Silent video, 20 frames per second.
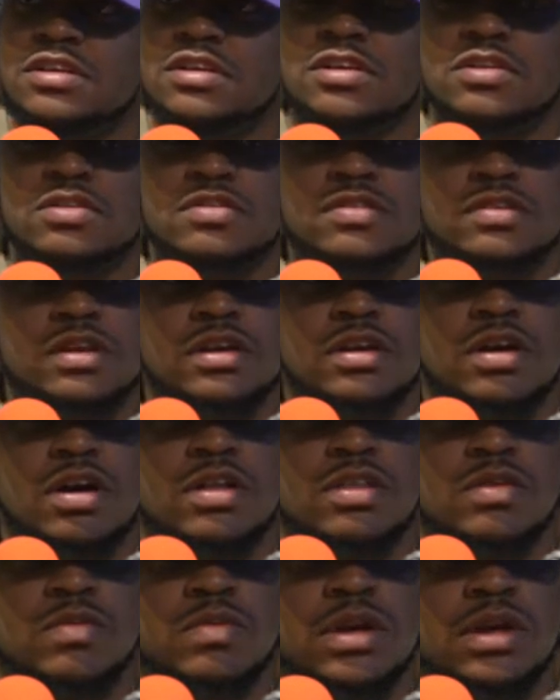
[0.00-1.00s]
you know what I'm saying,
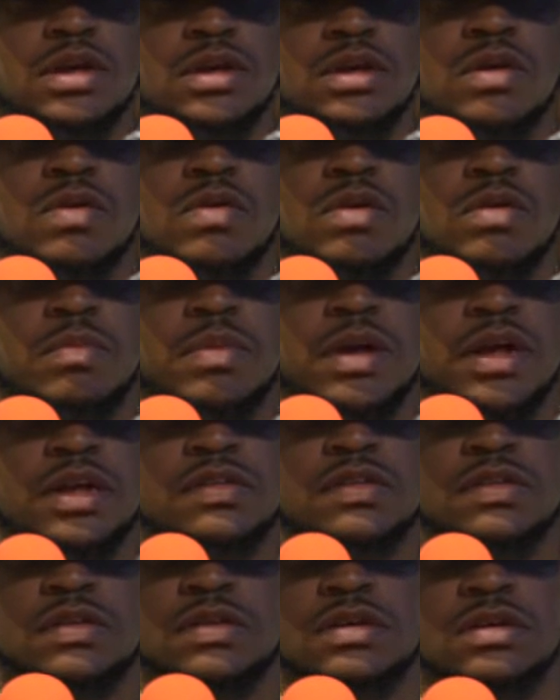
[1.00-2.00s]
all the way going
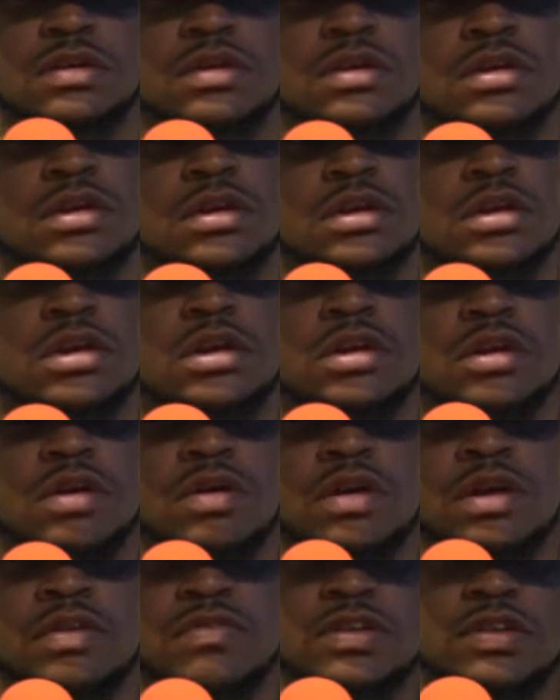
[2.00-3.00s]
back to
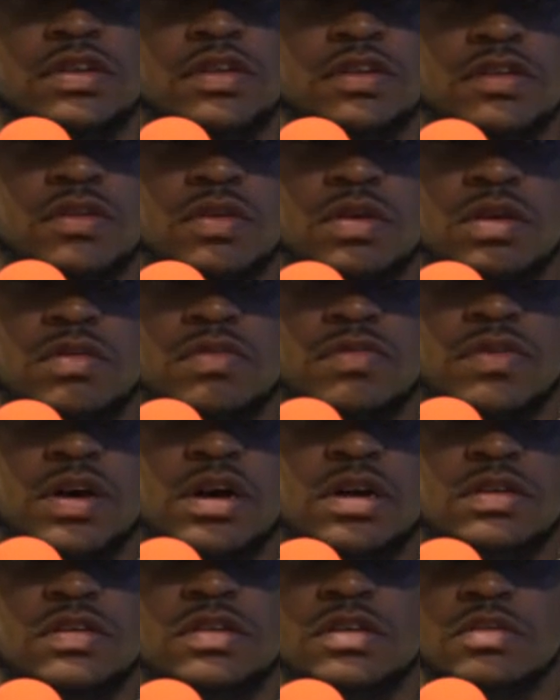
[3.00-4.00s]
even just your
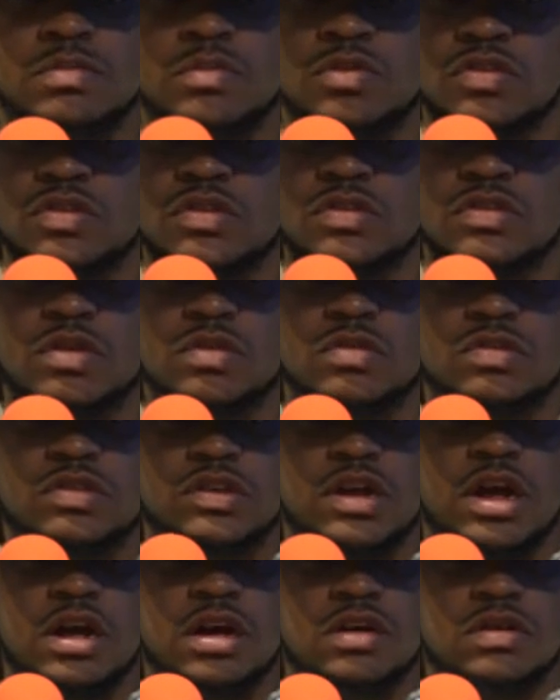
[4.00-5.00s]
Avance and your Music Soul
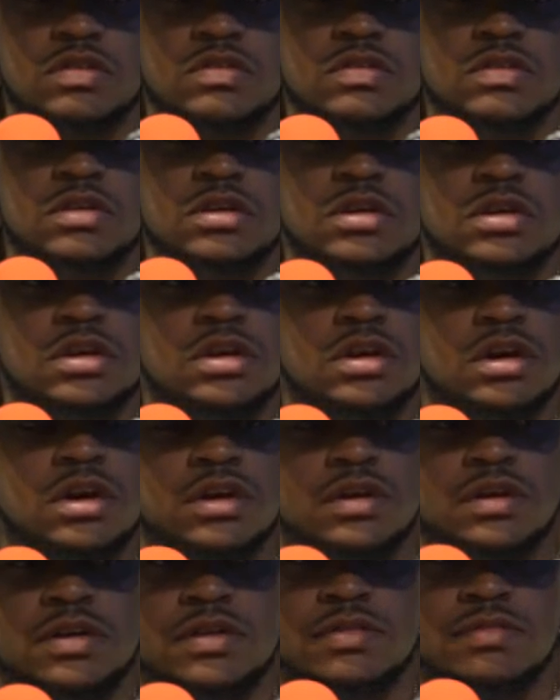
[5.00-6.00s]
Childs.
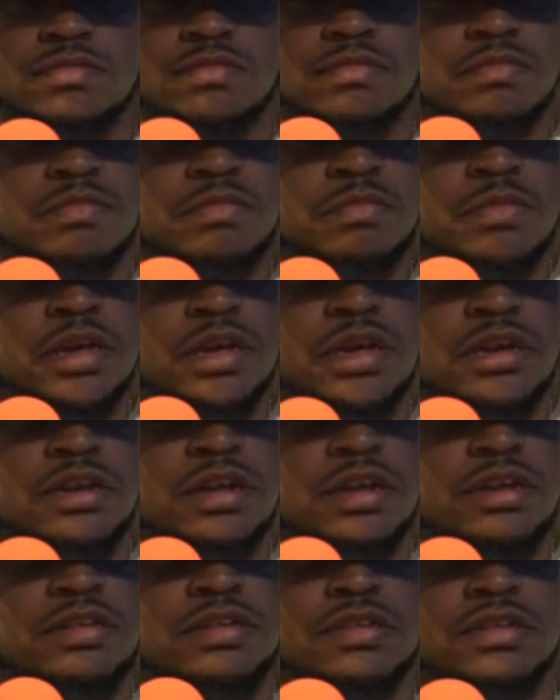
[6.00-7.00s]
Man,
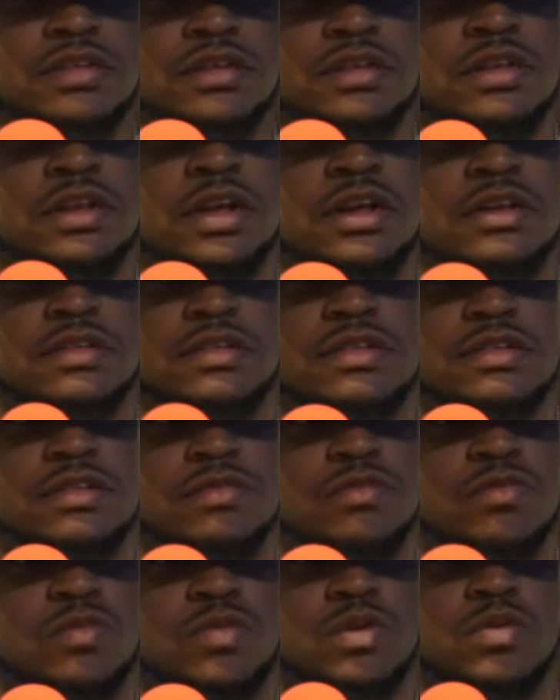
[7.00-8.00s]
that's
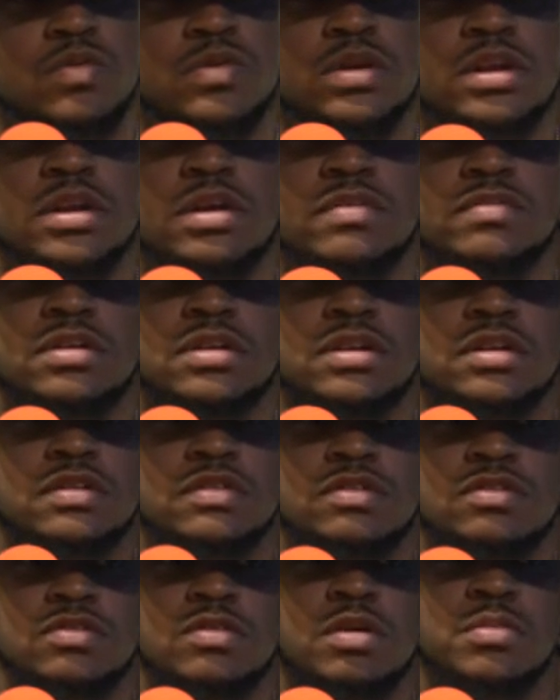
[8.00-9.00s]
what we love to
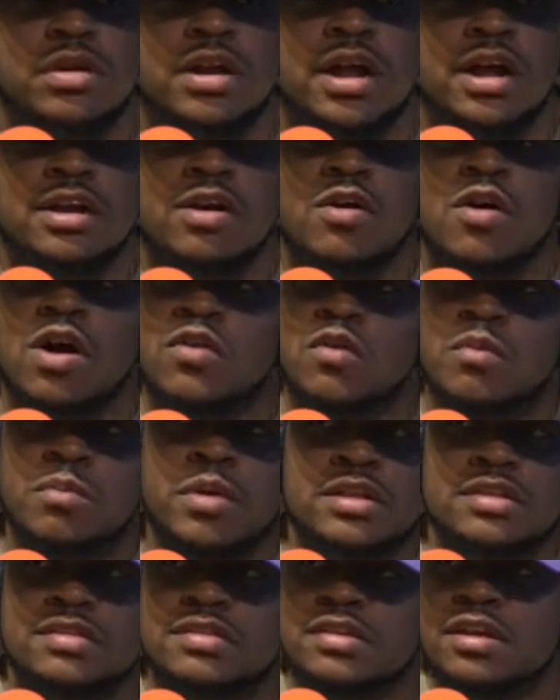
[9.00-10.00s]
listen to. I can go all the way
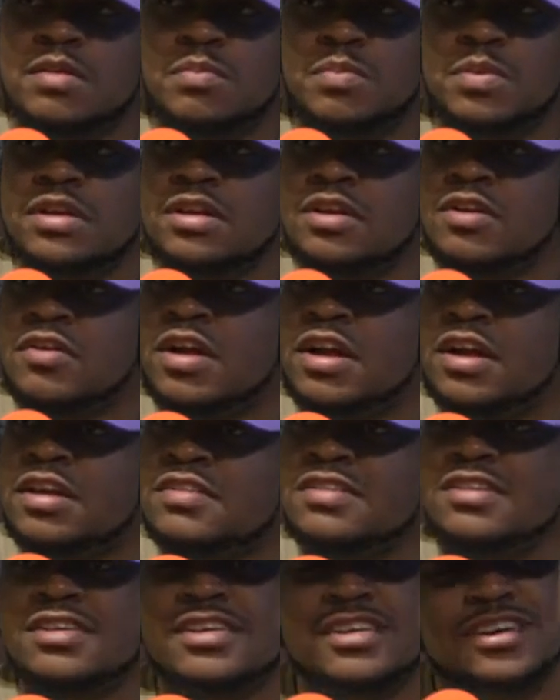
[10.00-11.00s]
back to Teddy
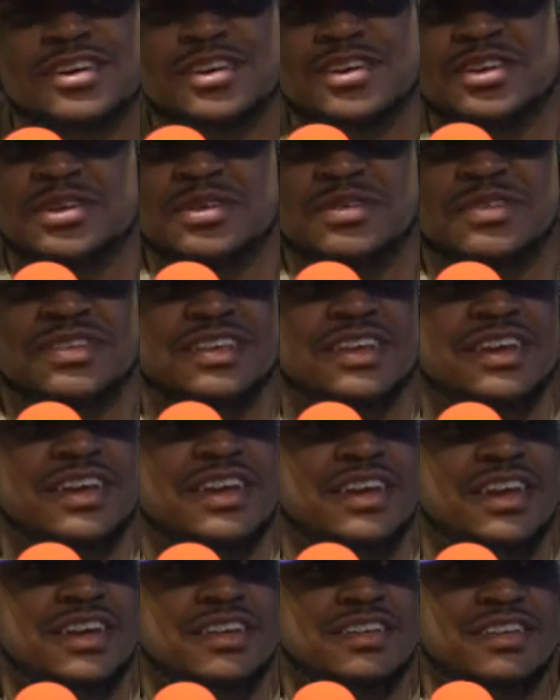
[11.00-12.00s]
Pendergrass. You know what I'm
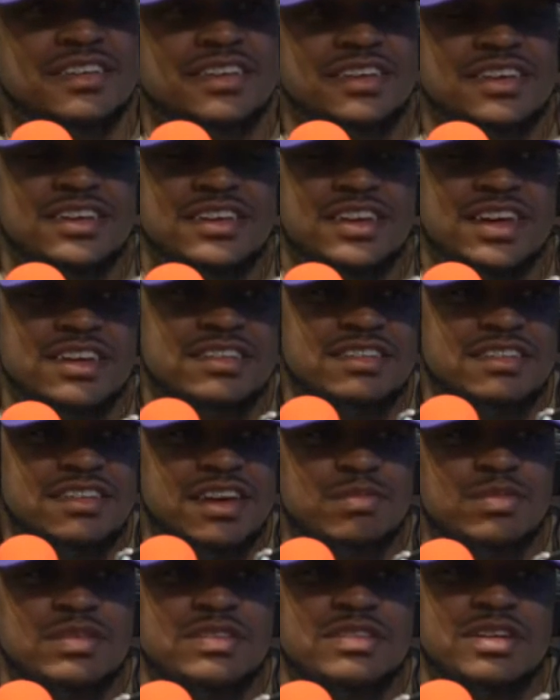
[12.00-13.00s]
saying? That's the
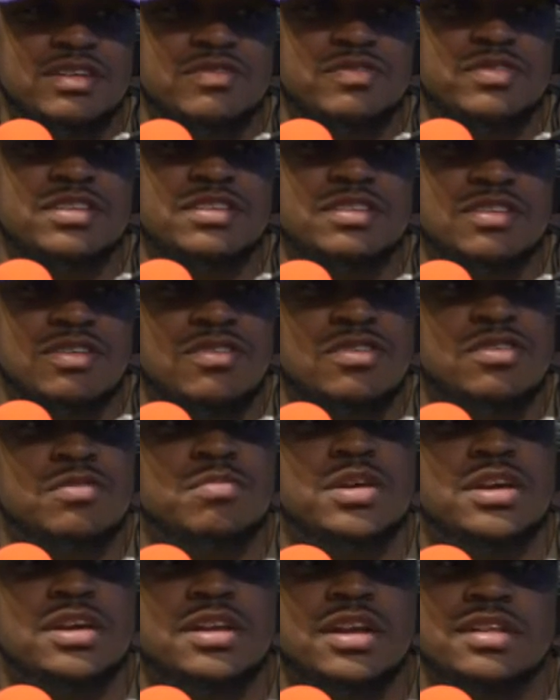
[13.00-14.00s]
type of stuff it's
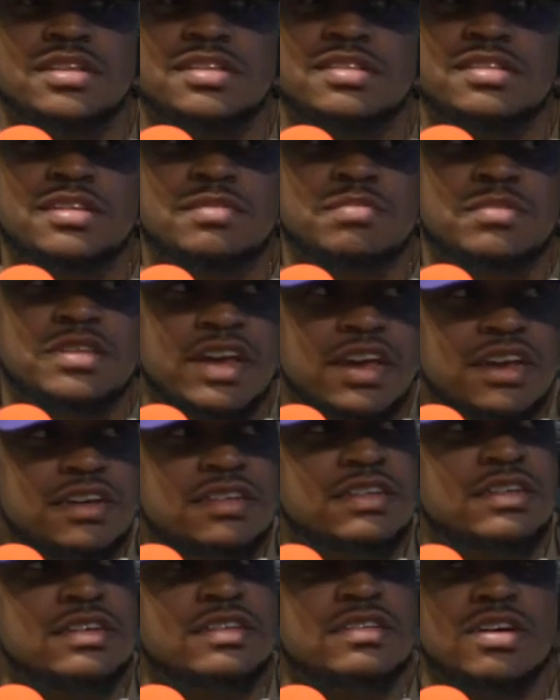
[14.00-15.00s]
on, man. Like the
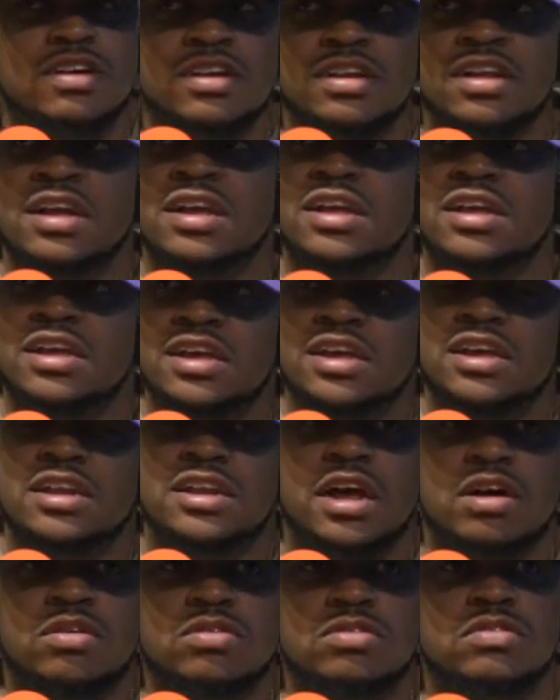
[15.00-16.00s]
Temptations, all that.
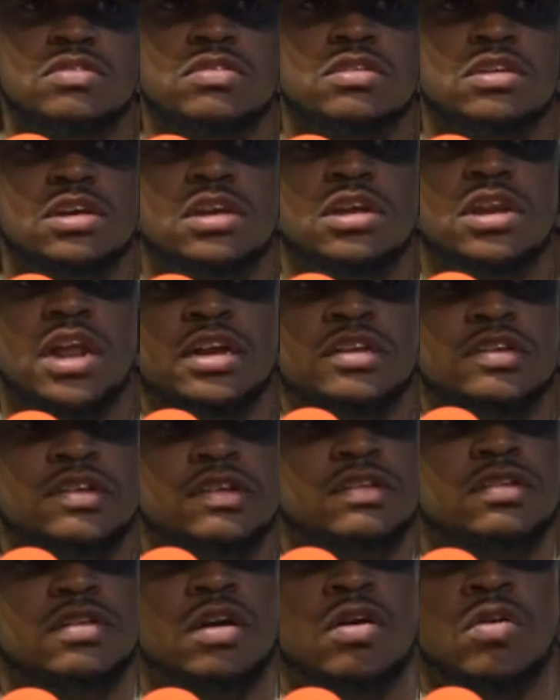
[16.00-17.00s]
Right. That was
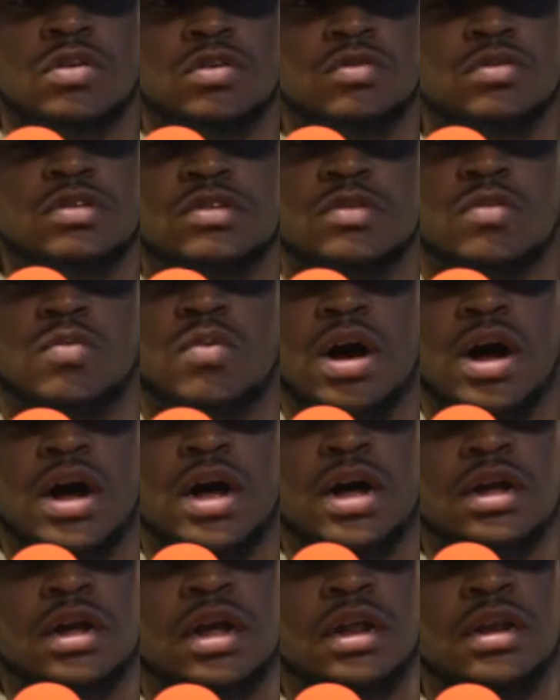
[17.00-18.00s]
just only reason
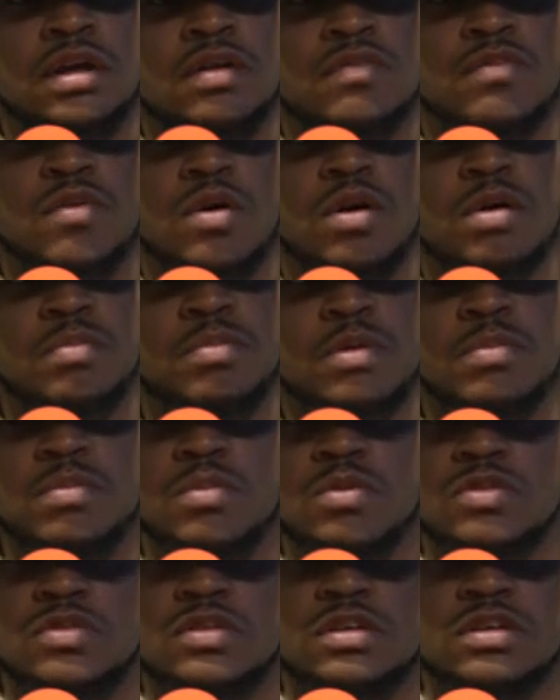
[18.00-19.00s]
why I love R&B
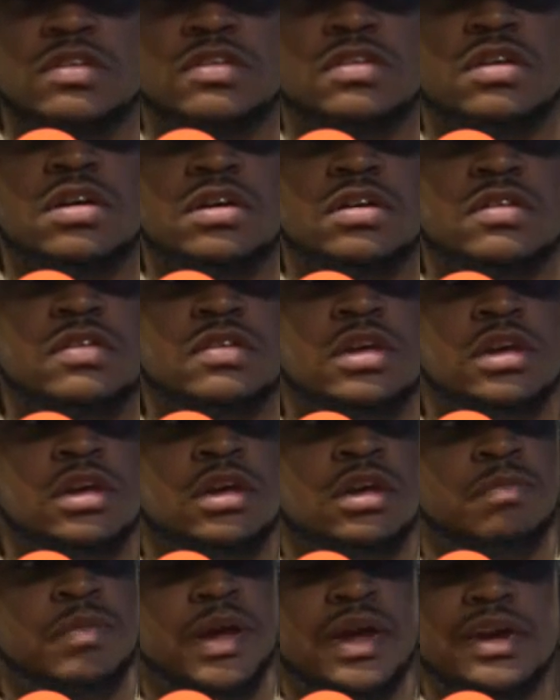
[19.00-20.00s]
music is because
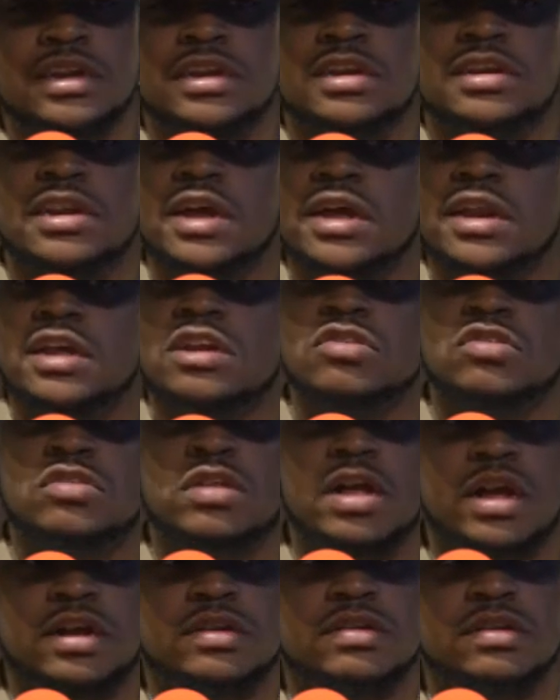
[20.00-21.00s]
back in the day they used
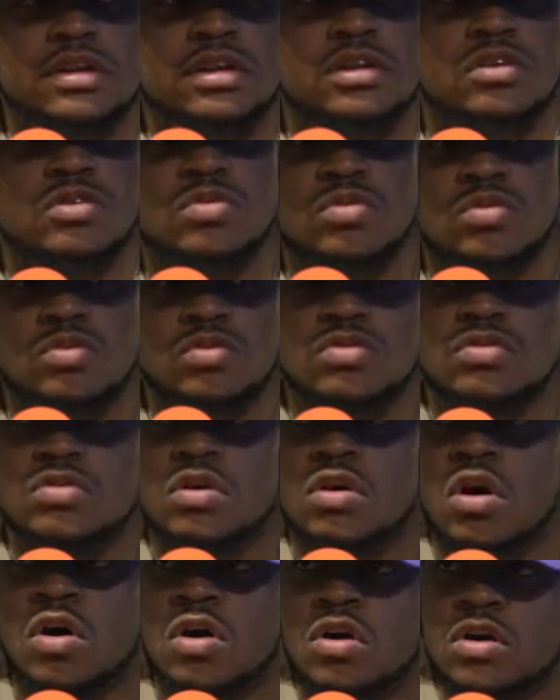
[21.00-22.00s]
to actually use
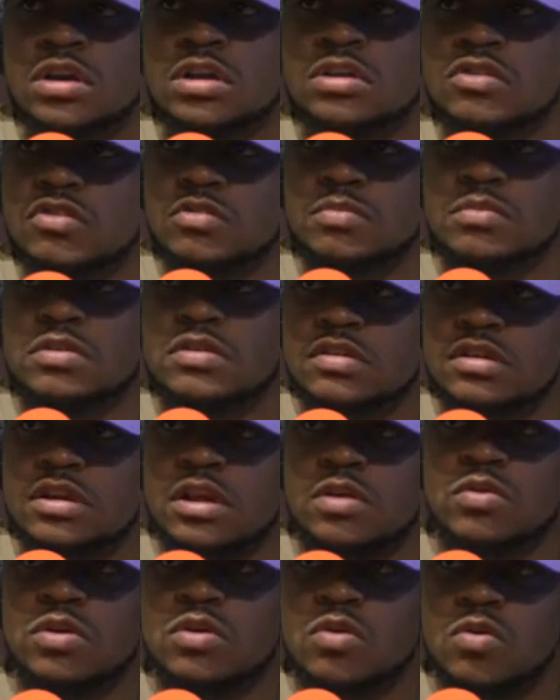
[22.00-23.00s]
all instruments in
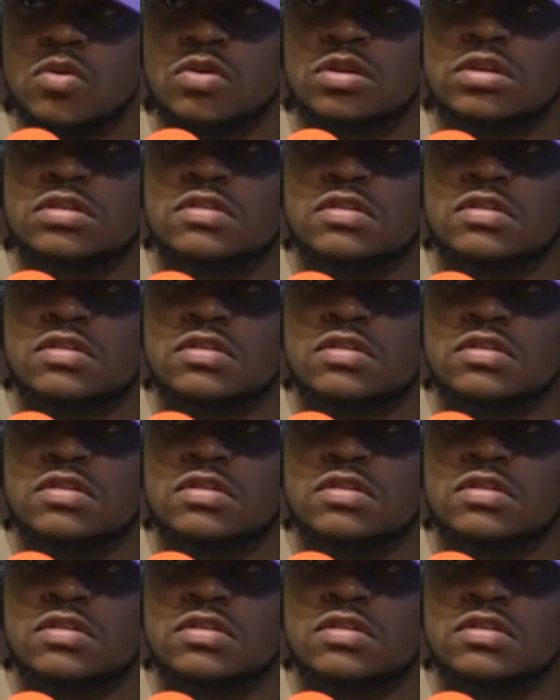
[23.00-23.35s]
their recordings.